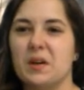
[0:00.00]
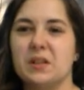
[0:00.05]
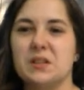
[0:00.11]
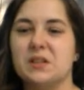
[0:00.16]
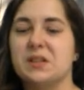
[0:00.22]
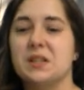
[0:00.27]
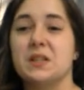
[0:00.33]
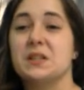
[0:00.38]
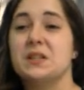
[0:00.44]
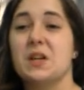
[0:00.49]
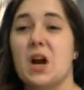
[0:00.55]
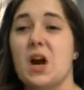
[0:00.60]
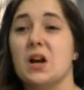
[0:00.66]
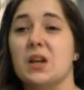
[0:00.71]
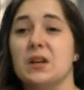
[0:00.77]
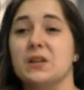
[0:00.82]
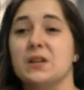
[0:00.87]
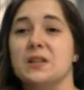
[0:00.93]
It's
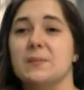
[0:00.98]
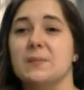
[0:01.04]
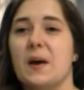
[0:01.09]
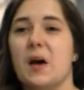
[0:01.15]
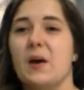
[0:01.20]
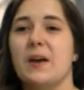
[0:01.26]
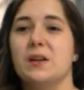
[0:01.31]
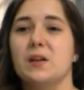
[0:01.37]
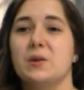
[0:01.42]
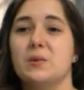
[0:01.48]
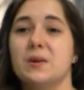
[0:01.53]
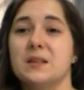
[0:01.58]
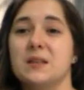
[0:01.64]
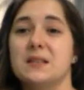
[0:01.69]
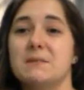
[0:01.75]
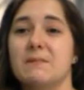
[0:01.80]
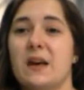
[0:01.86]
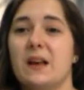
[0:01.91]
not a good smell. And you
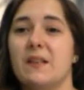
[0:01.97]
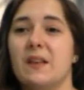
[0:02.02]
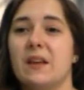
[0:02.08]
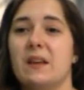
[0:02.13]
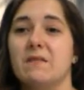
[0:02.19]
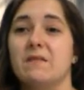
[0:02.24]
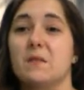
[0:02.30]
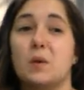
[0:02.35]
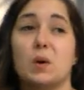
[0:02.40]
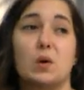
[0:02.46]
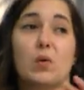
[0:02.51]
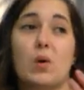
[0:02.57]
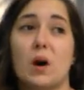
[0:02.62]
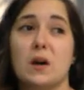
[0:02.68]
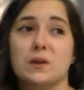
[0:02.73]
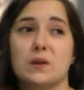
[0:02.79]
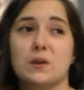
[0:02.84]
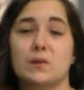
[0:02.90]
can smell it from
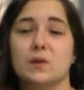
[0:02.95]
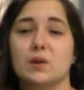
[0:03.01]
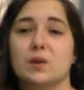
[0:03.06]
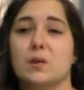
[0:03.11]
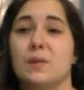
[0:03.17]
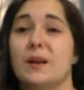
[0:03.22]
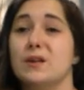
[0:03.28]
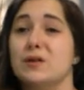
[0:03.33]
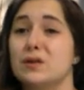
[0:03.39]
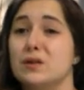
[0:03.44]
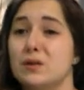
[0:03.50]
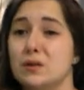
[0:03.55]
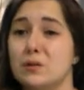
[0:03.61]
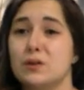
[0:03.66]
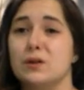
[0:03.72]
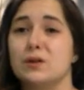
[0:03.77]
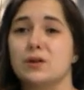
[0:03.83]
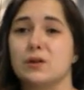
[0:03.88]
across the room as
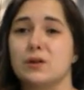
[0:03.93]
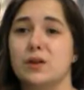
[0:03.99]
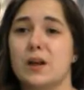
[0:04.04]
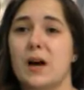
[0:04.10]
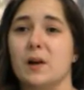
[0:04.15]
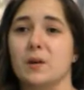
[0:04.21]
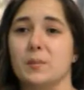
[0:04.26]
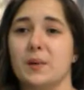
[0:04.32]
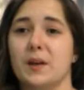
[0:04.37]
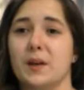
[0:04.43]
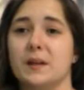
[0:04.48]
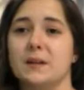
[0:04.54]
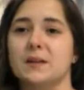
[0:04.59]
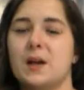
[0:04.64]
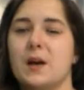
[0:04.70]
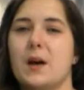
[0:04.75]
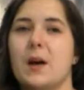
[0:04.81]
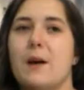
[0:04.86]
soon as your child pees.
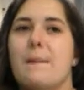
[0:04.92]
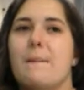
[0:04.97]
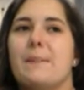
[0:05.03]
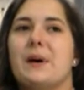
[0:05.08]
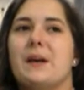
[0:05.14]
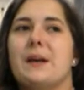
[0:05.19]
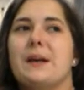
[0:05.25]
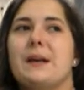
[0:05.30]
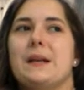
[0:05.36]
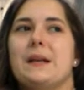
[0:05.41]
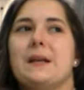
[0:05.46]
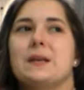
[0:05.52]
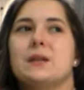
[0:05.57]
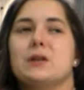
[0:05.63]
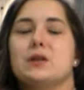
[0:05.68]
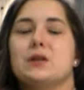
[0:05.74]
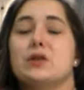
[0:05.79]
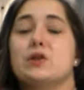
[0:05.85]
But it
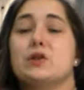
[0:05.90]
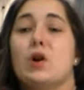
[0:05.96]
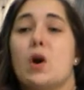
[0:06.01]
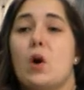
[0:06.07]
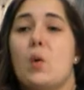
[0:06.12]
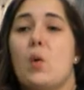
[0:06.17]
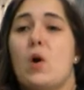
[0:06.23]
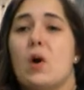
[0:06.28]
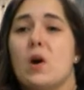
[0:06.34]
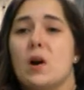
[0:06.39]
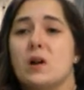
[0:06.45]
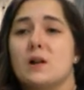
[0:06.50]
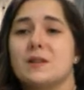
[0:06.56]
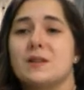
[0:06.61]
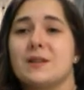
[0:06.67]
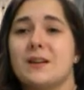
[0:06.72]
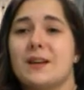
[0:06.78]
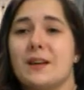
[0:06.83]
is so
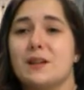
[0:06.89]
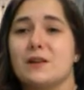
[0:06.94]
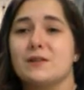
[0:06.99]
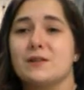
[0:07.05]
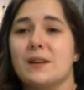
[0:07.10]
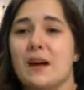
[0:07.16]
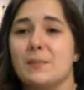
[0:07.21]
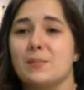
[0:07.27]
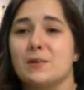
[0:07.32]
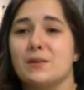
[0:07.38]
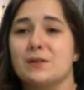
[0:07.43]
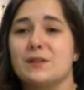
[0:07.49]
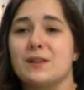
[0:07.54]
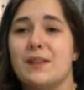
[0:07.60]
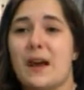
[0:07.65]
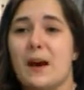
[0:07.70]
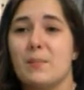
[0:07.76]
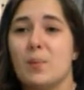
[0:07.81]
hard to get your diapers
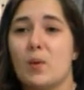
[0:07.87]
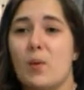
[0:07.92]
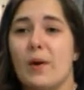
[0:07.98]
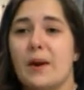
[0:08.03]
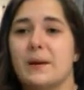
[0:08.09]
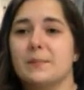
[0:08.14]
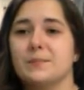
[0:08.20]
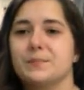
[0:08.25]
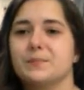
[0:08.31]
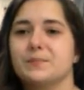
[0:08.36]
to that point.